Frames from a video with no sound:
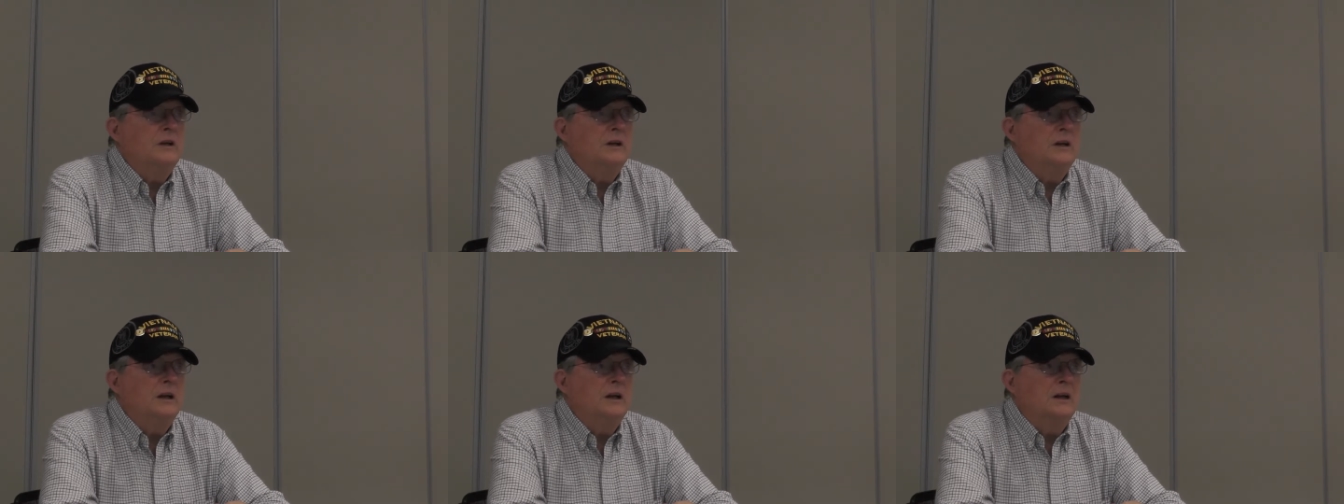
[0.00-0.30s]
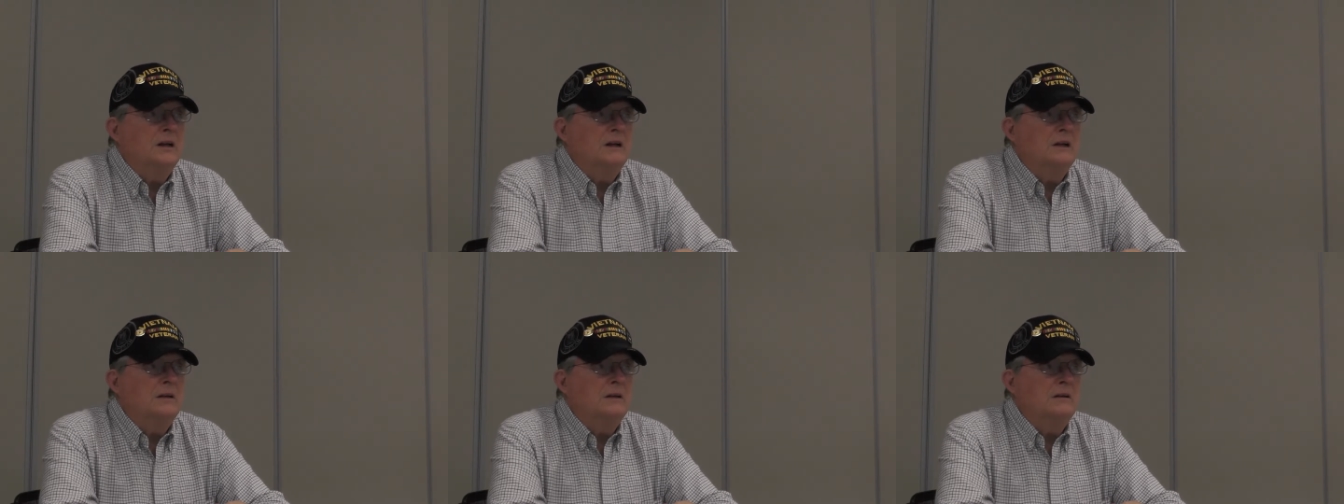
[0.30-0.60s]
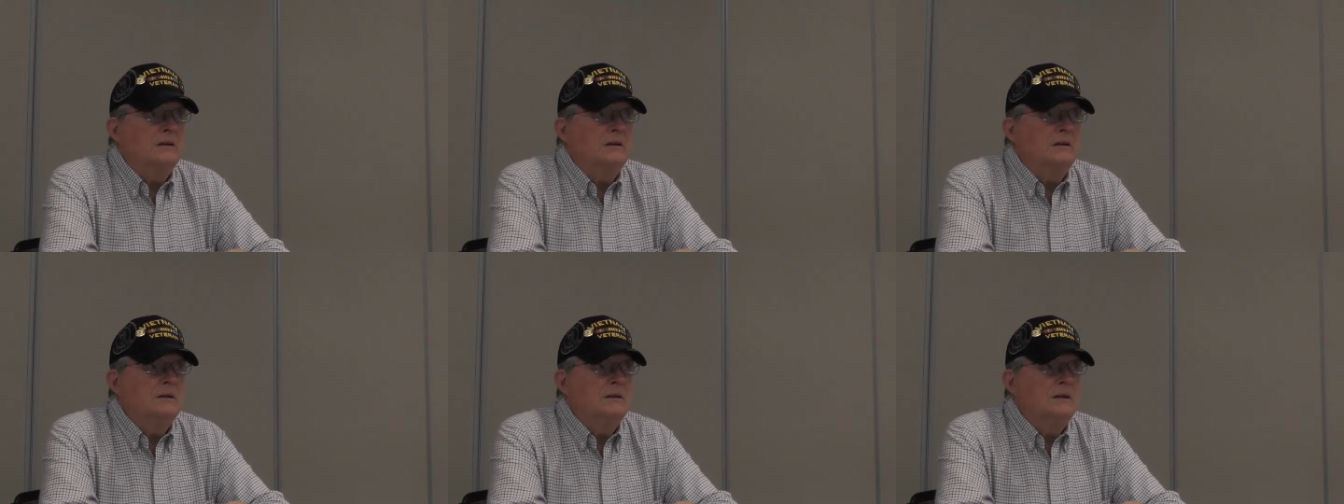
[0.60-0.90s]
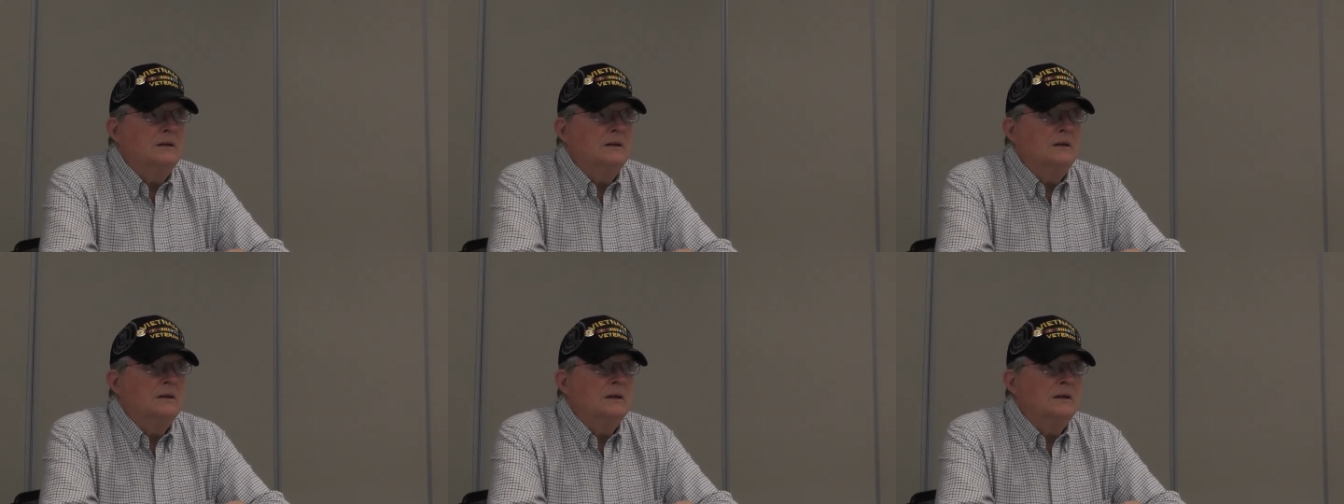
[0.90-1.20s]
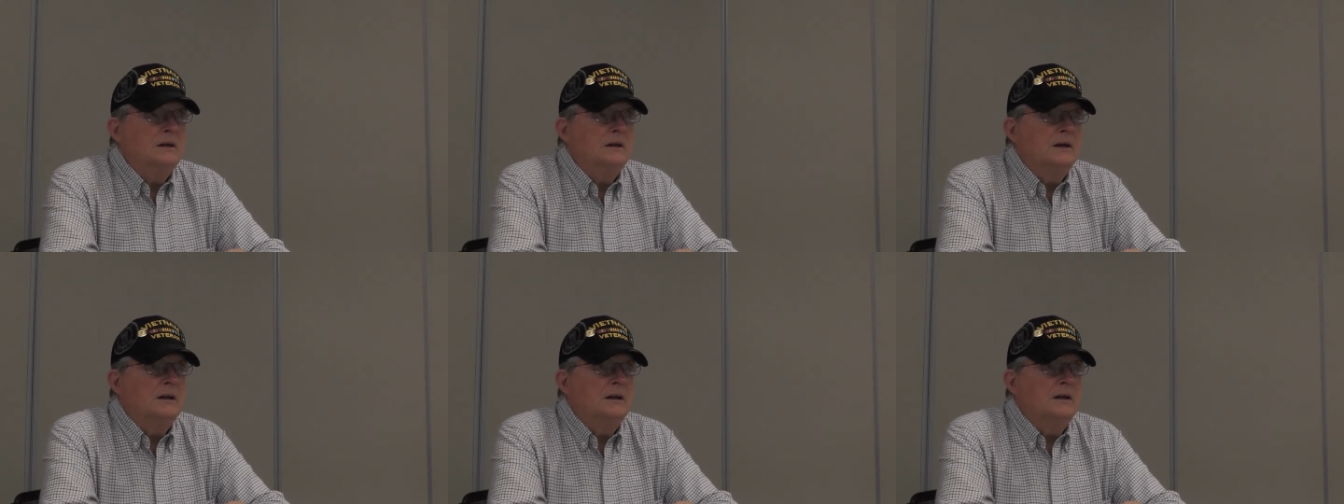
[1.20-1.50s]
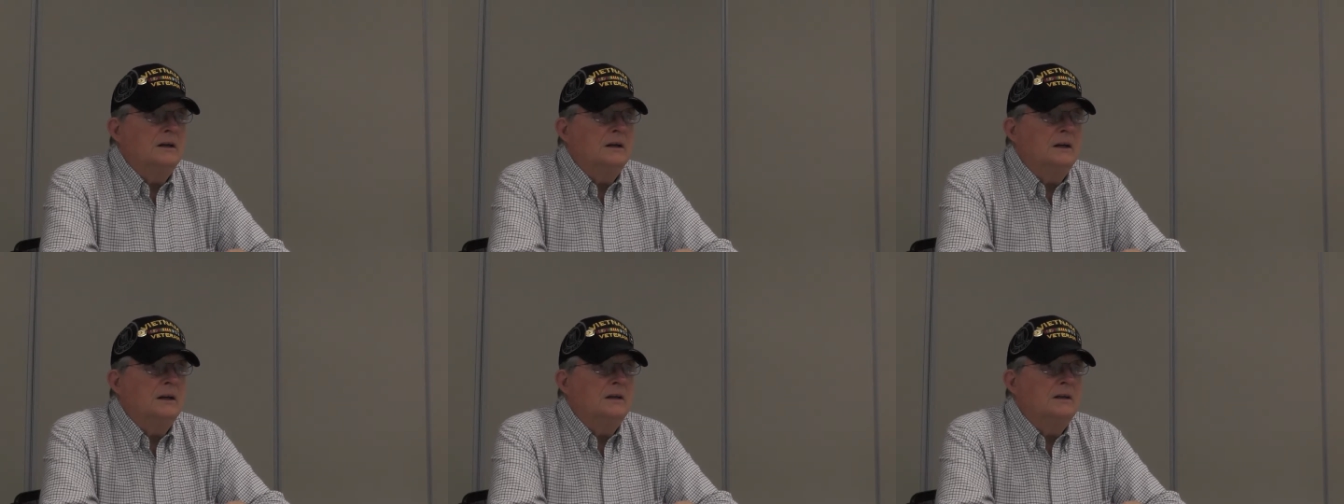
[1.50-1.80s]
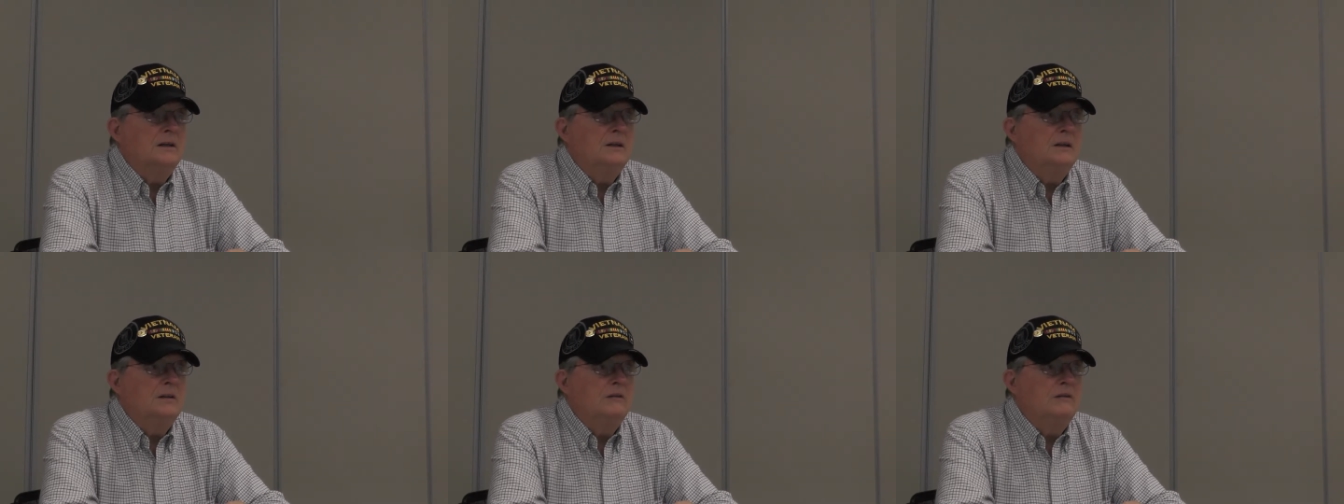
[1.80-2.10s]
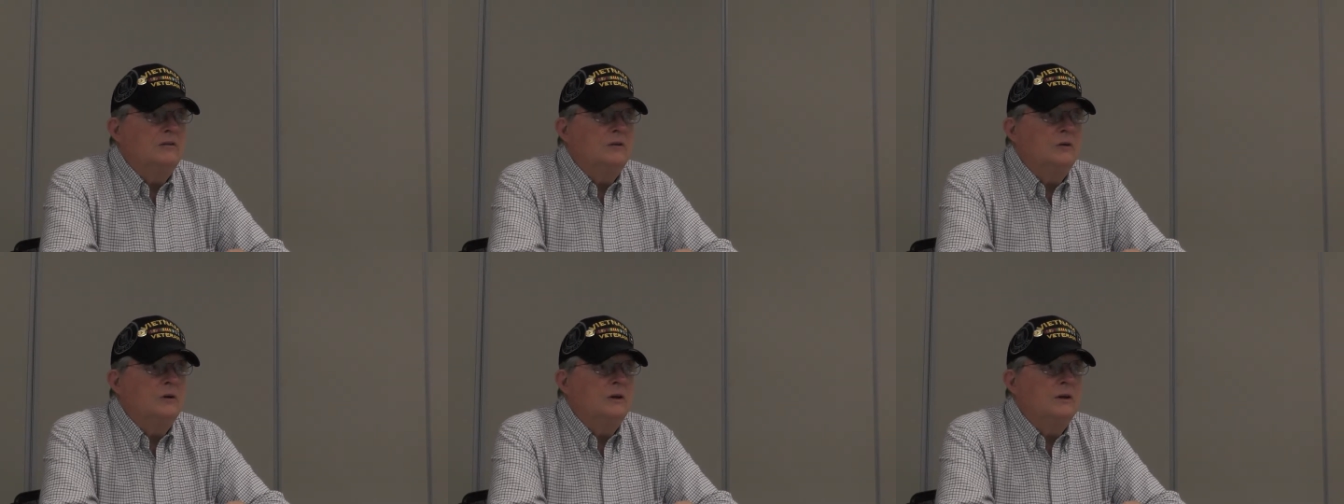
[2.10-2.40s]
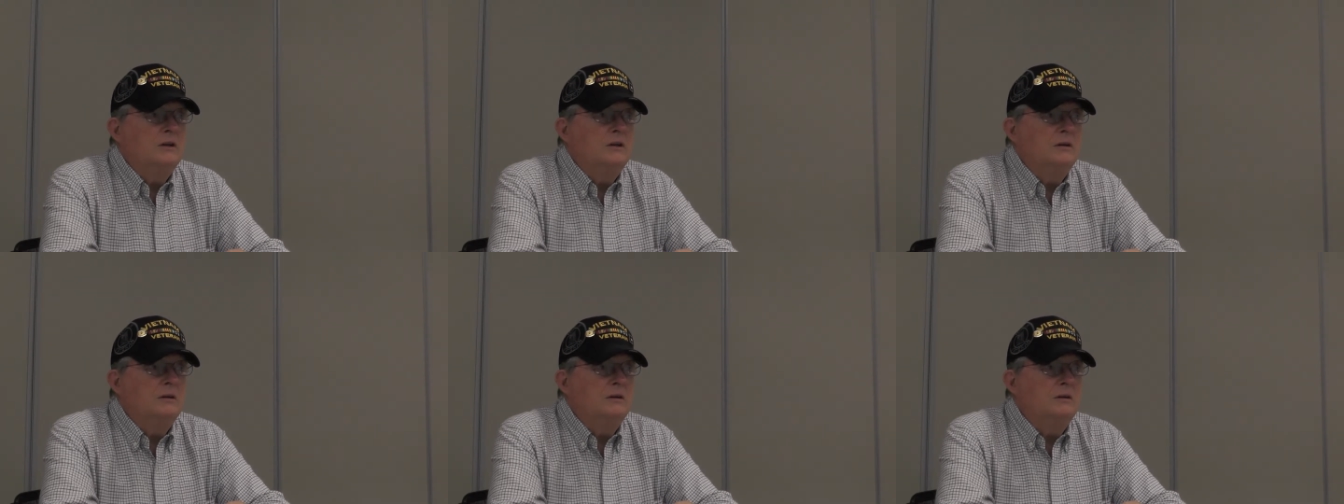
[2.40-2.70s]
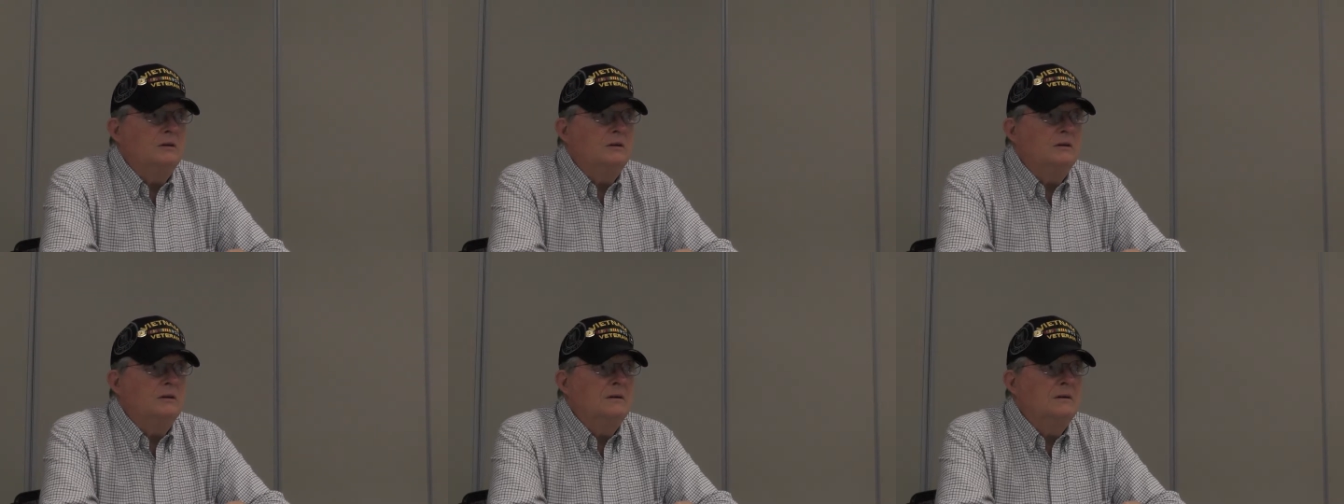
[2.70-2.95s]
Connecticut, 1942.